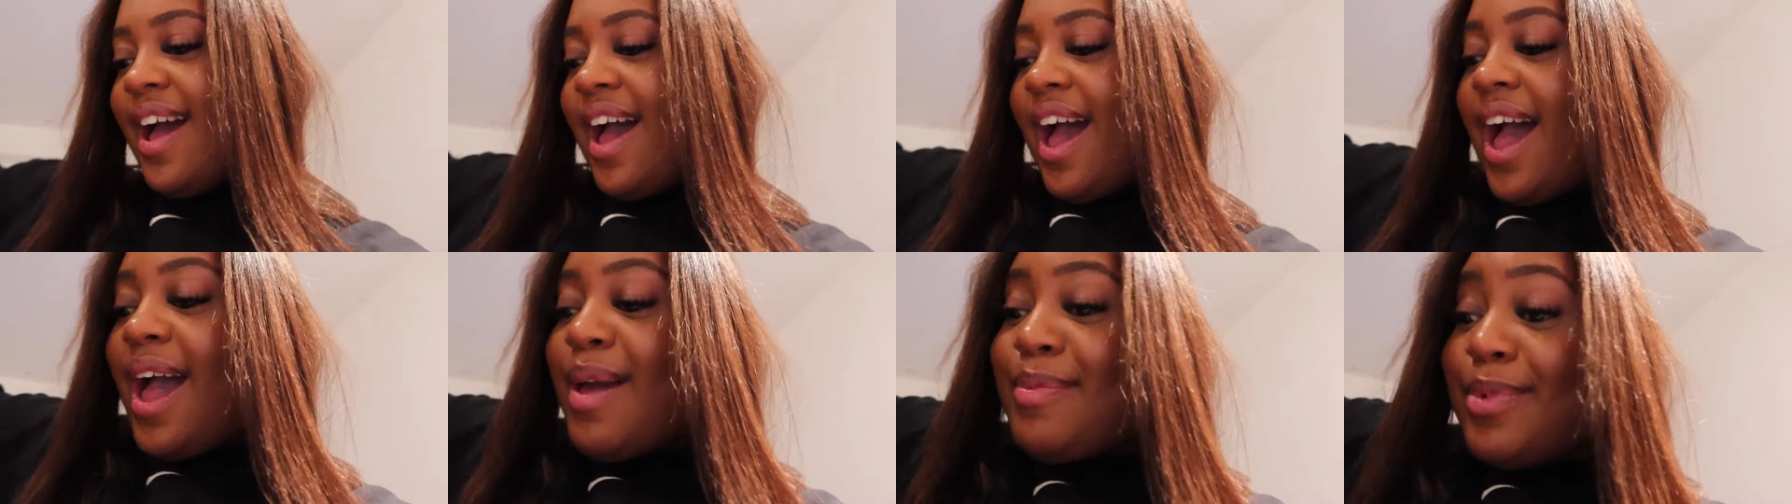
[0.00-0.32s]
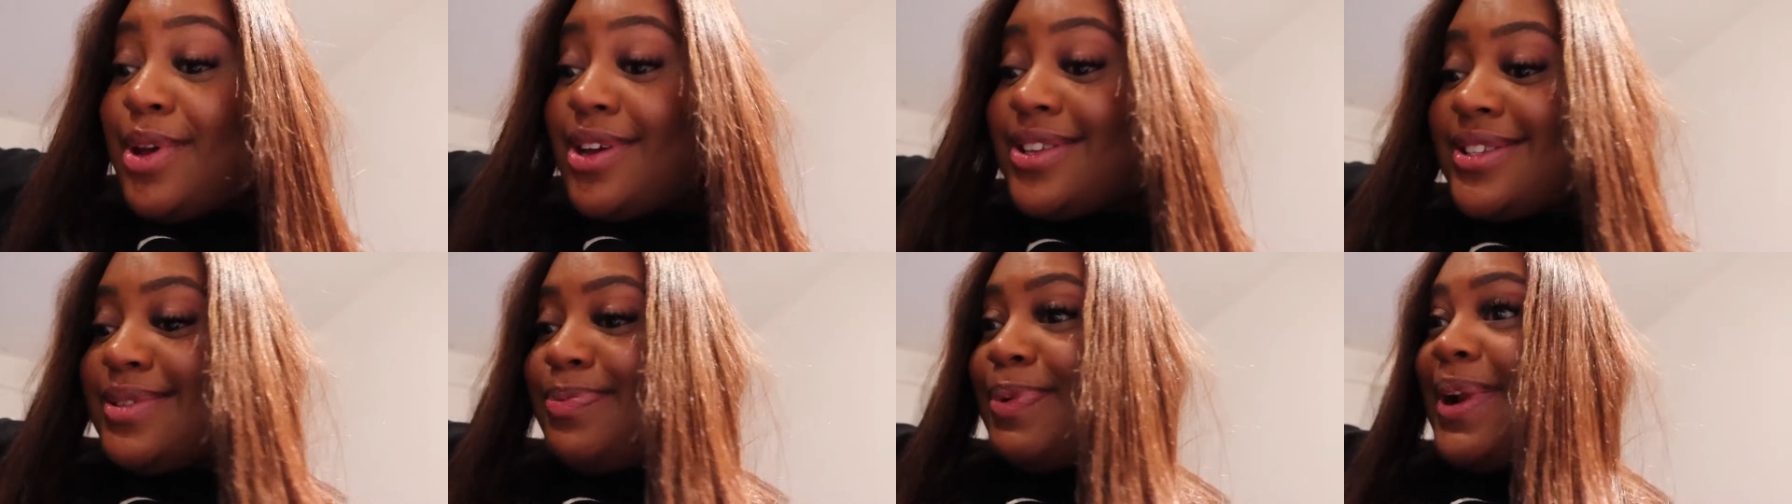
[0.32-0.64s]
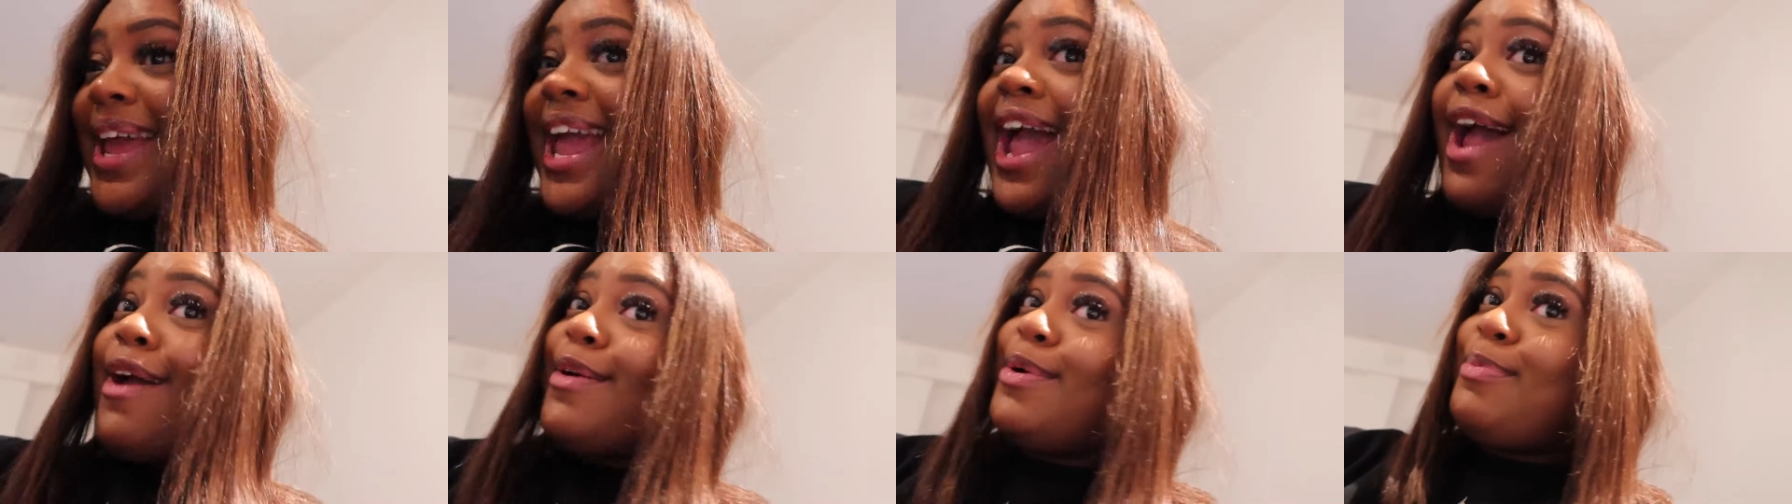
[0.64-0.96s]
I'm going to
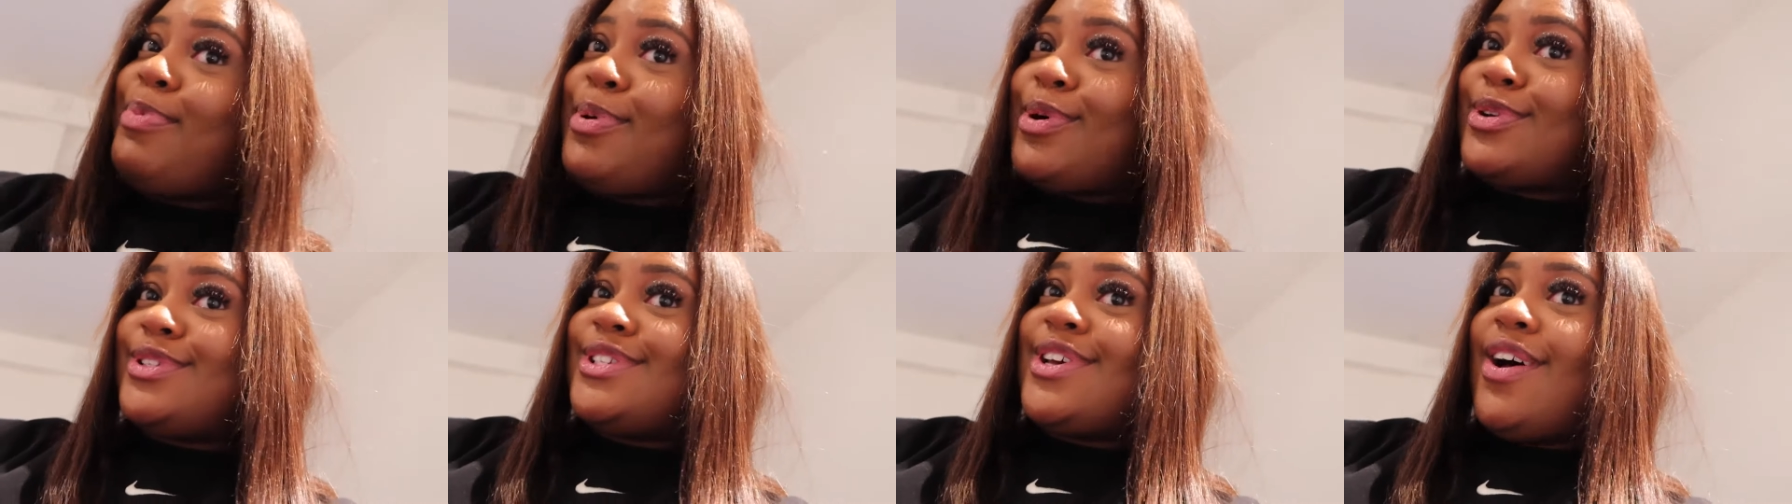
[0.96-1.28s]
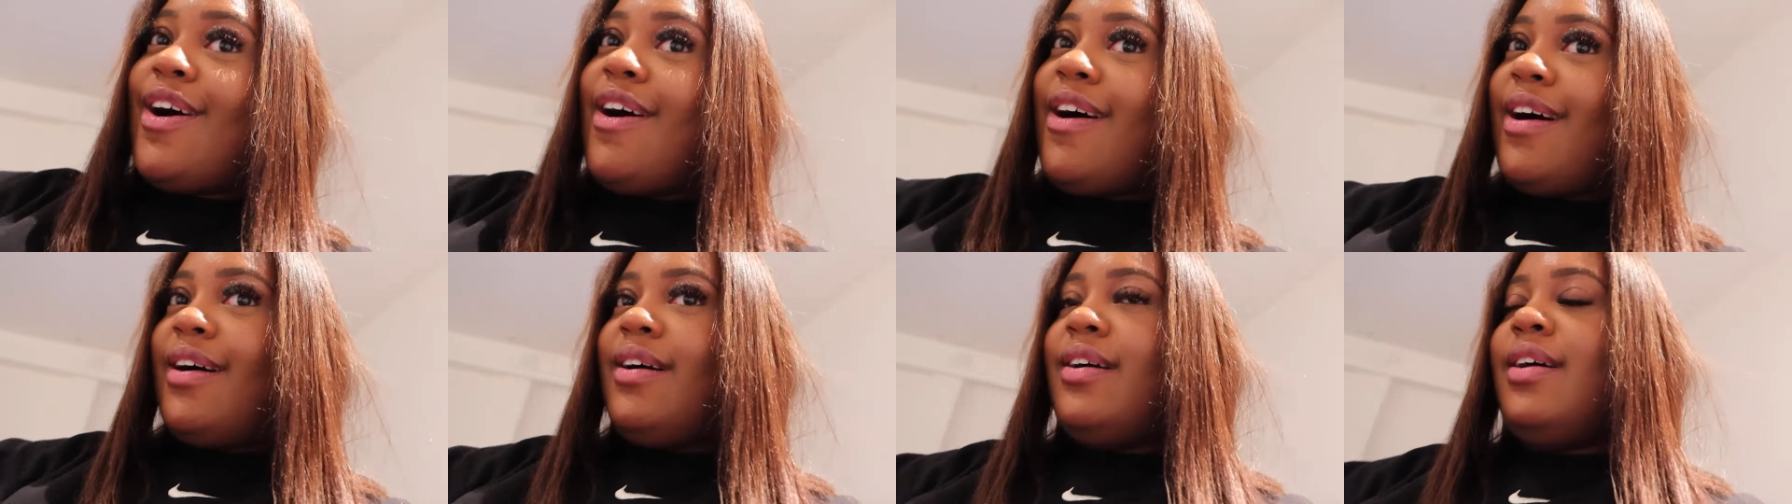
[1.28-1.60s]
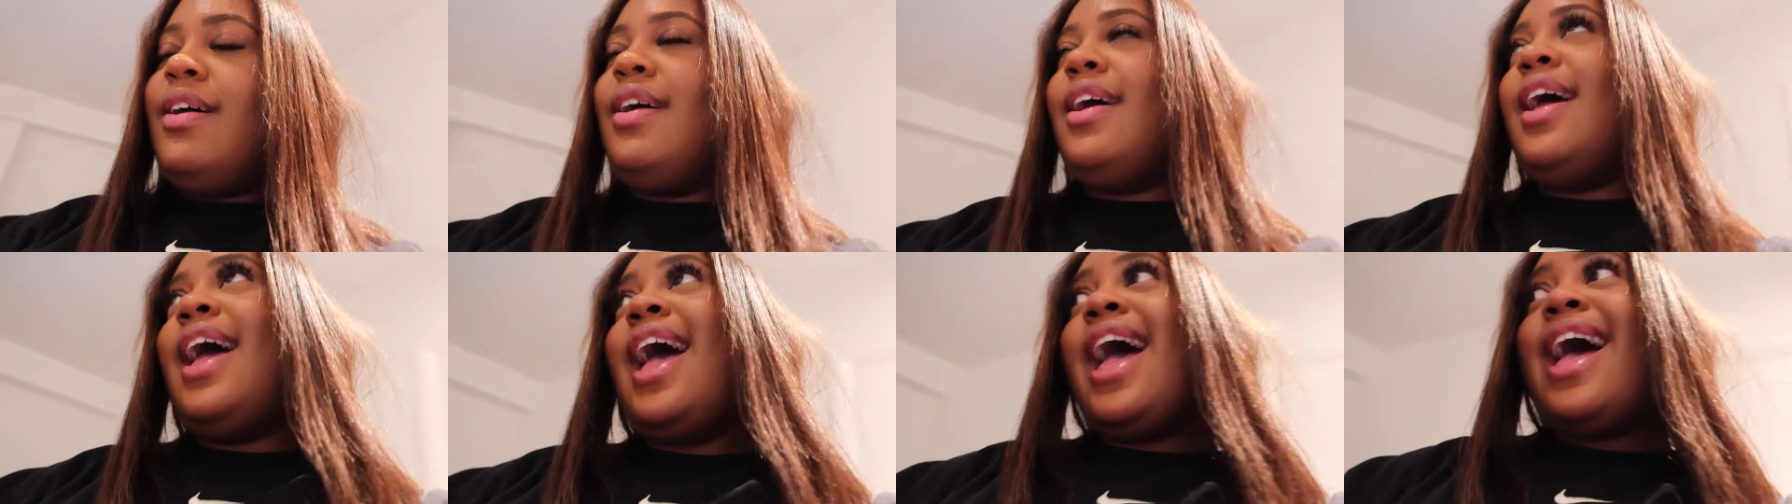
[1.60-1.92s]
play Harry Potter.
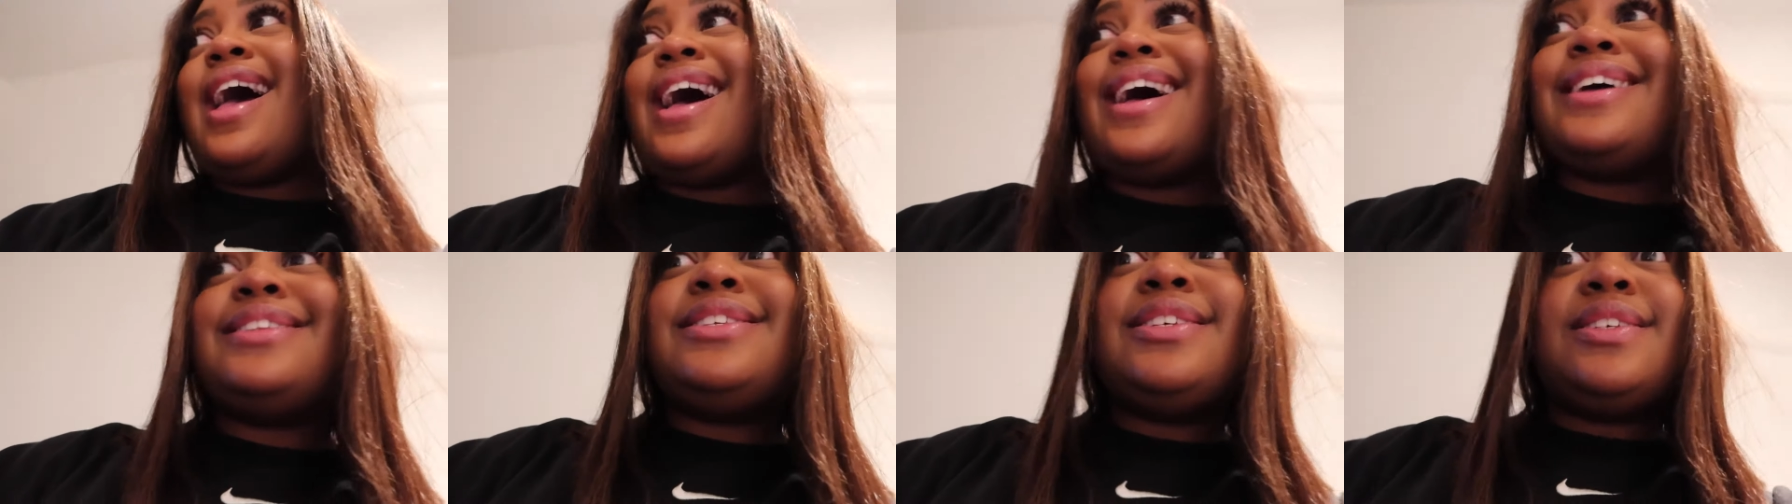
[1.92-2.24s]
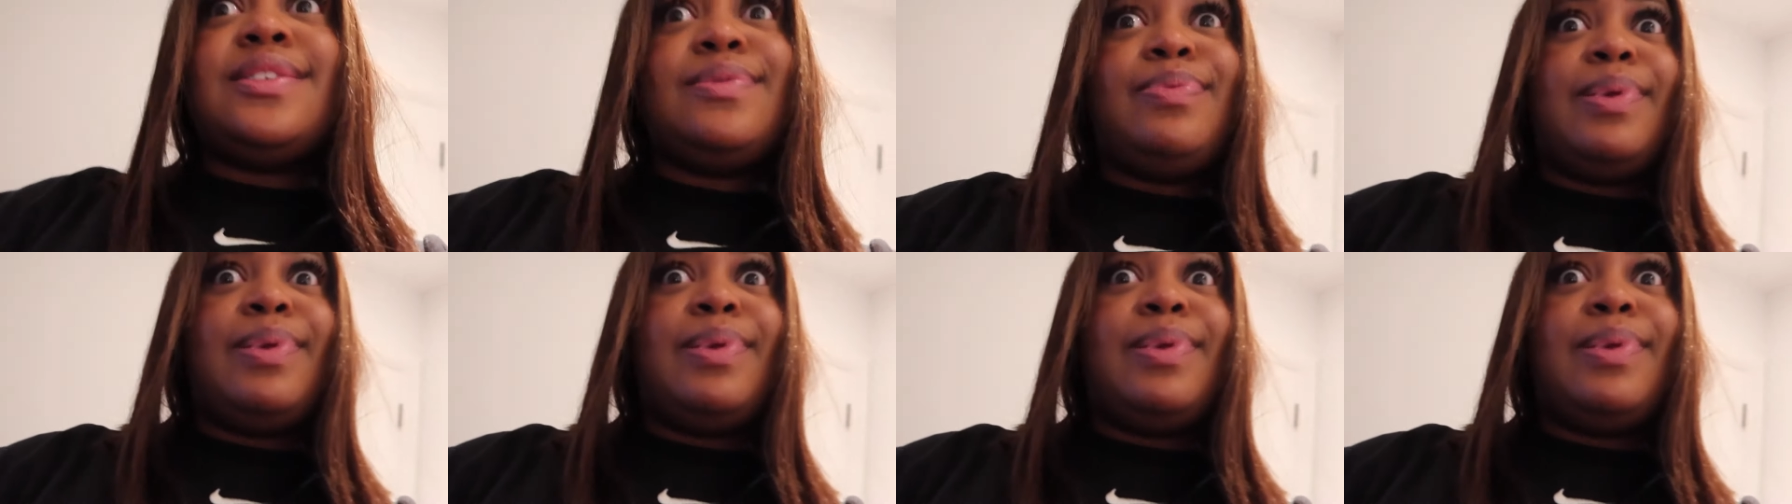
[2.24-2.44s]
Atta's